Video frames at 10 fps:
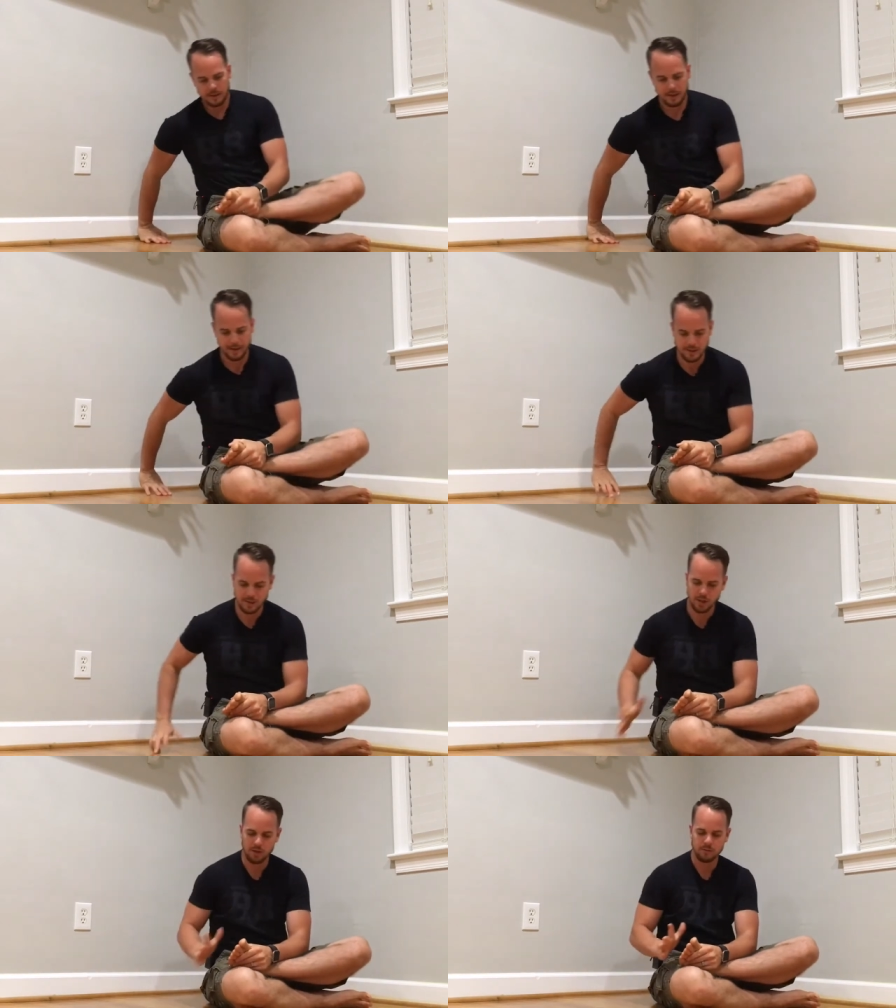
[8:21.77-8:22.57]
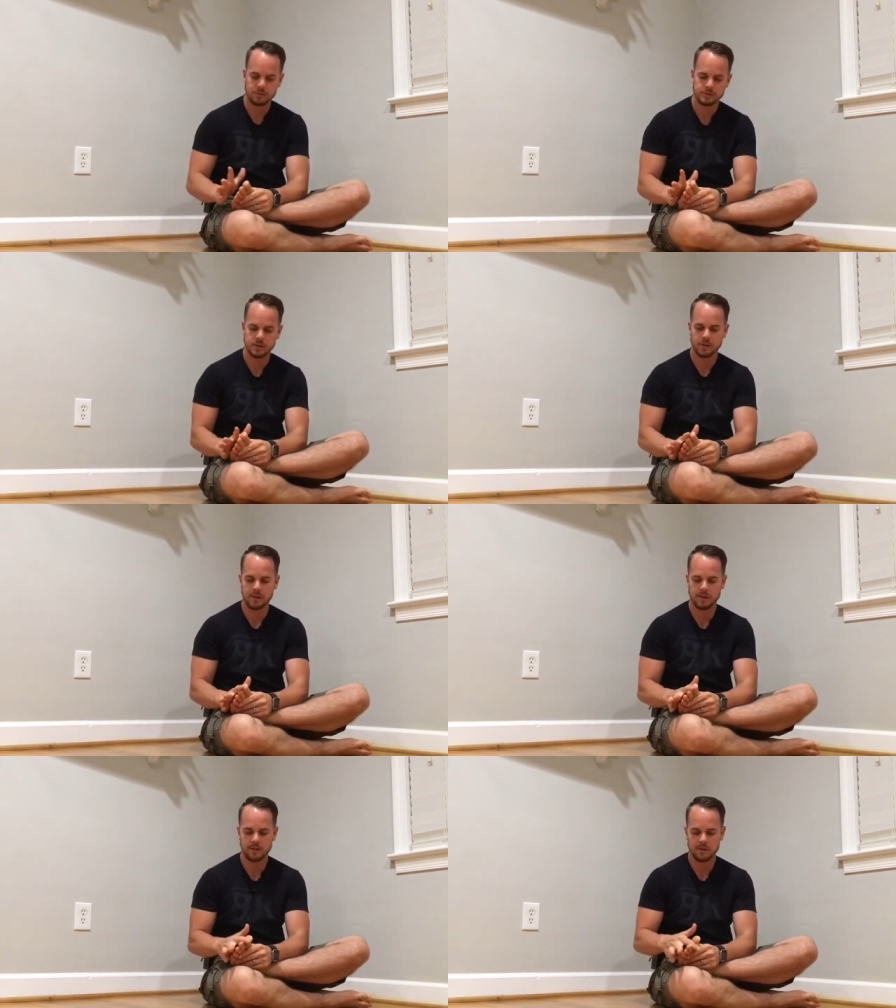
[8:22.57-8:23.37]
each toe. So
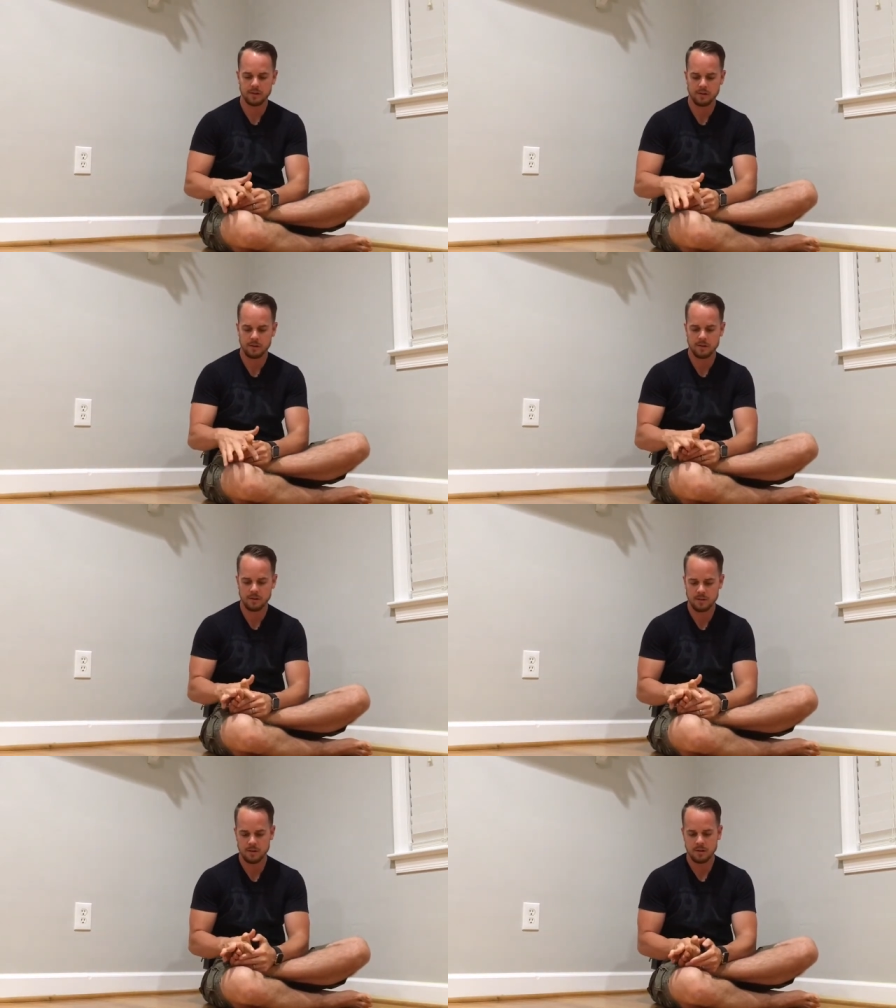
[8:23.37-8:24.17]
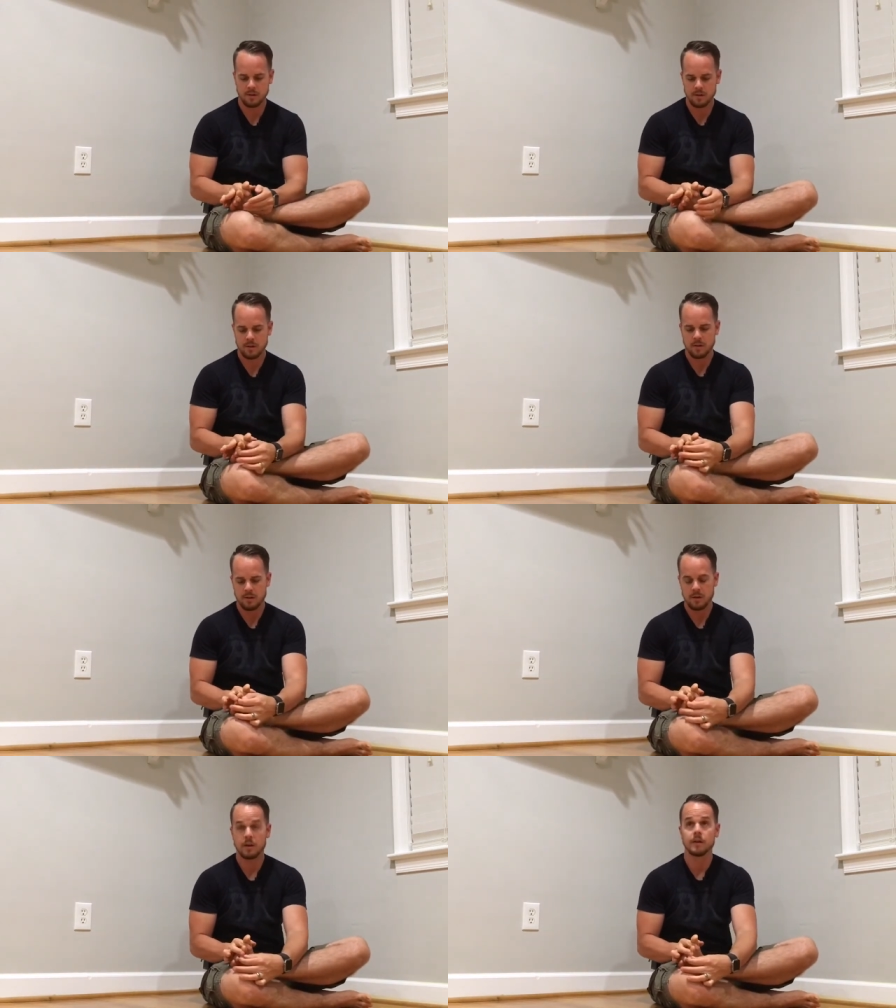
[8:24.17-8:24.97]
here,
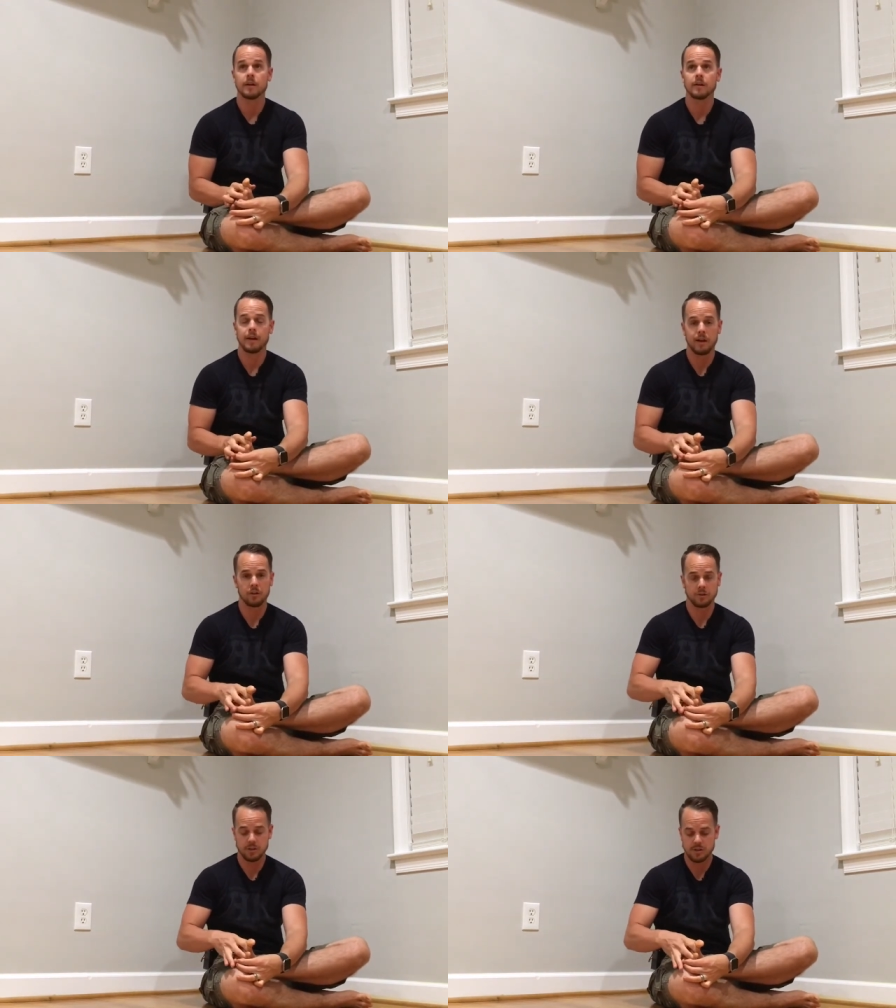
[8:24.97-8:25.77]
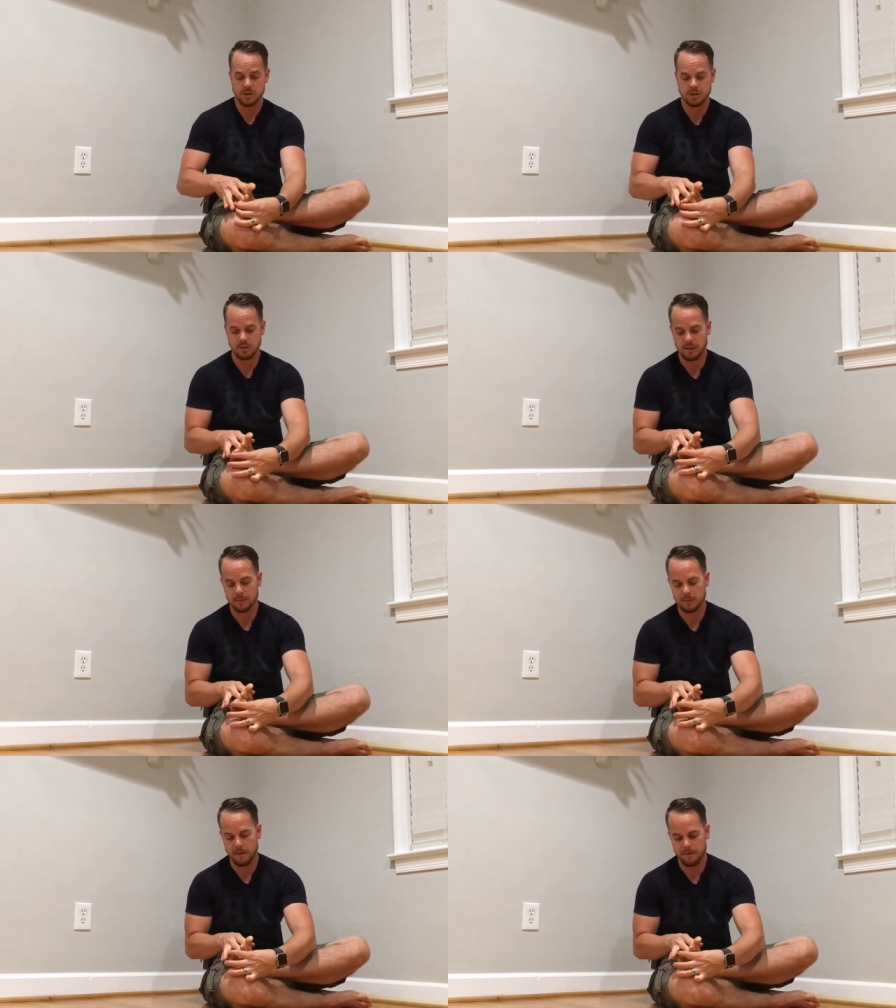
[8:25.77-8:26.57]
here, and I'll just use the
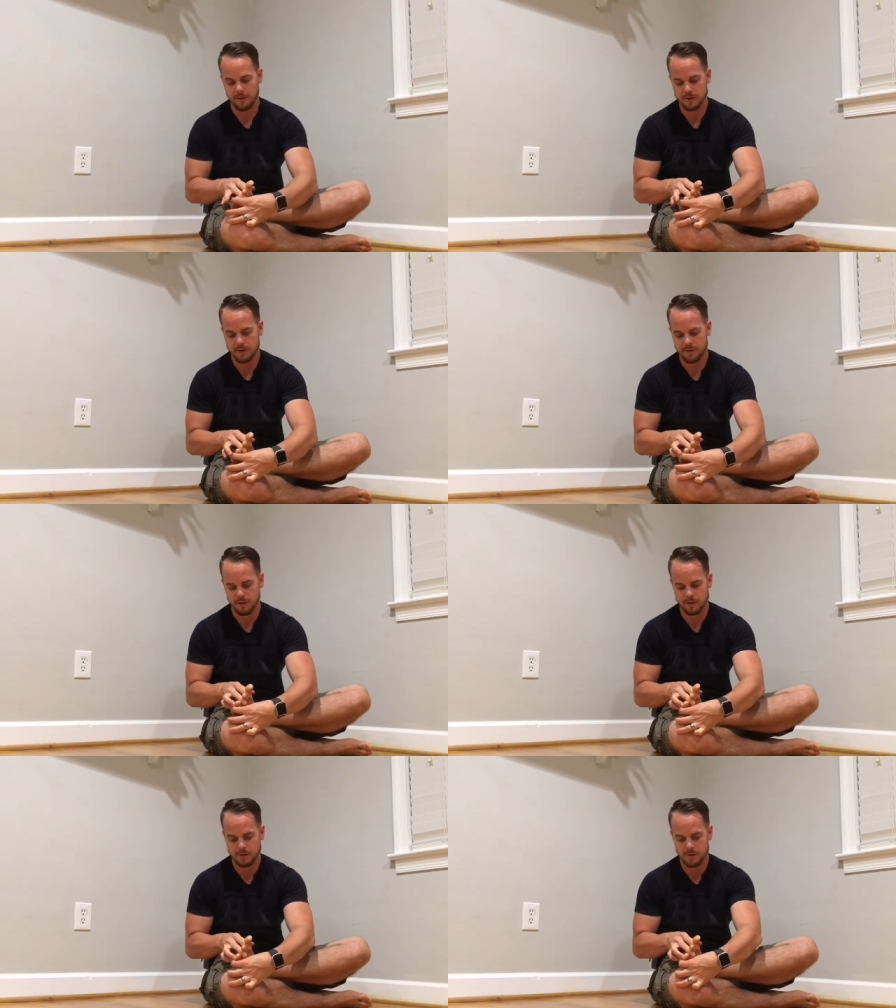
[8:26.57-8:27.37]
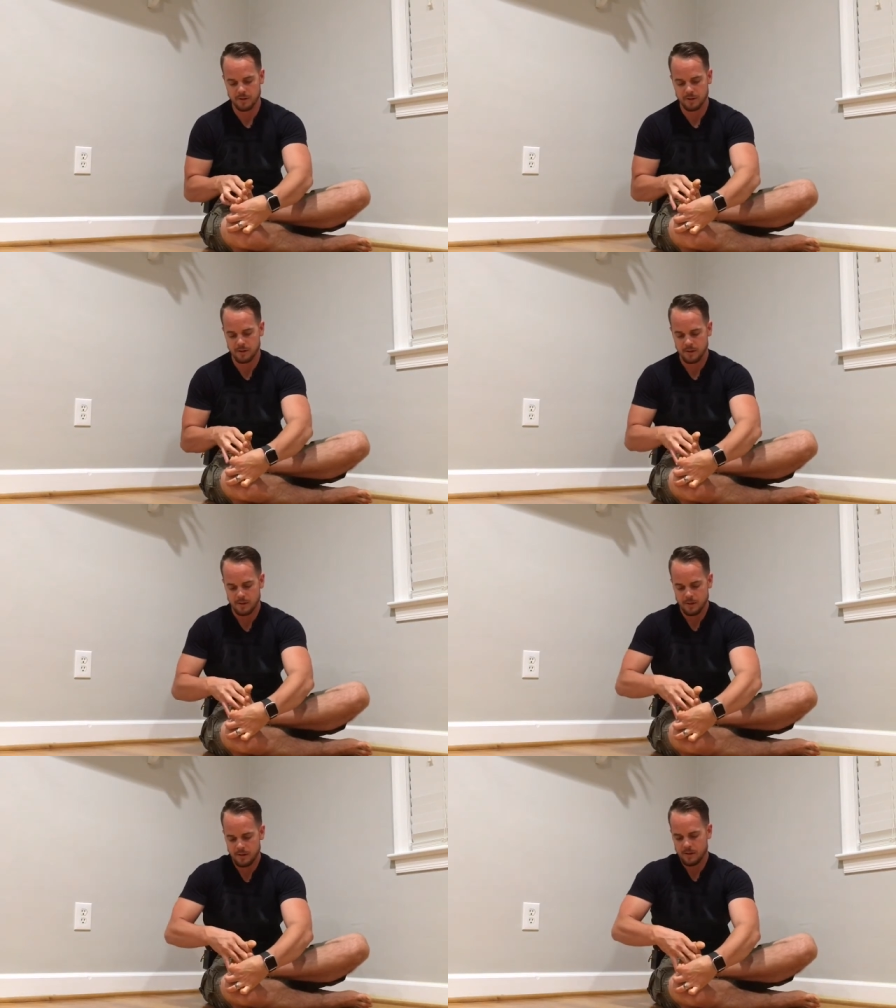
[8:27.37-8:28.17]
tips of my fingers at first,
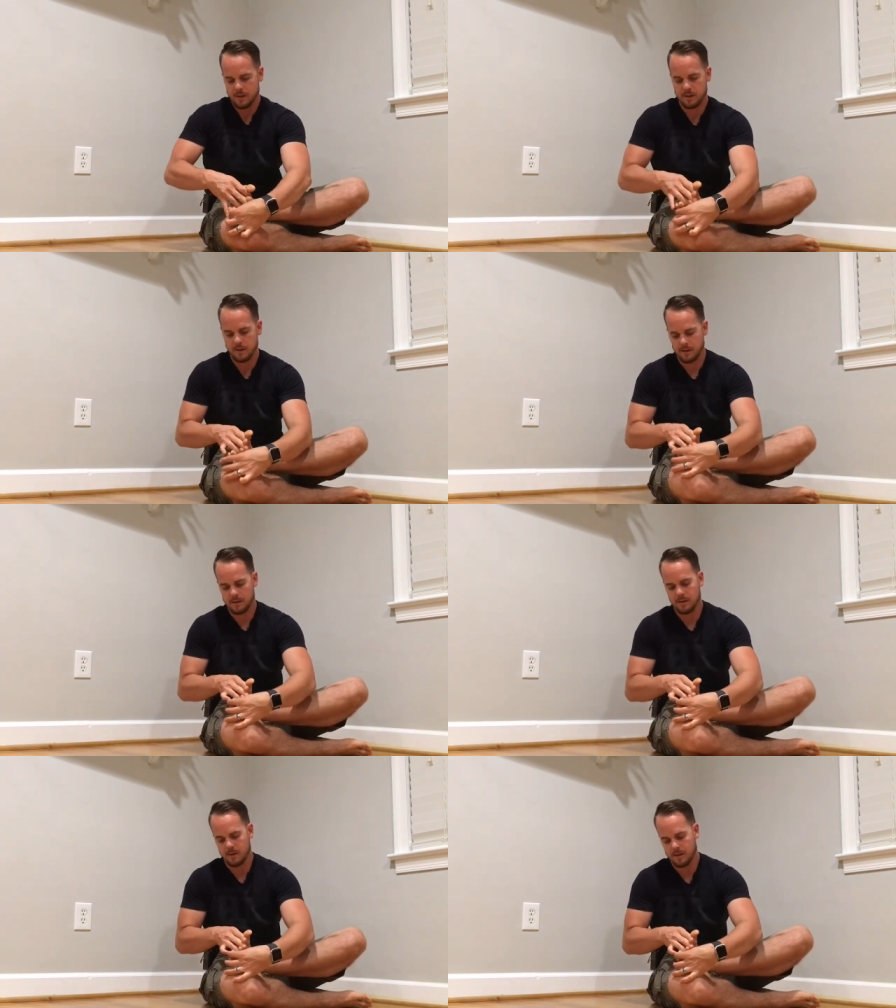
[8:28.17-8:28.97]
here,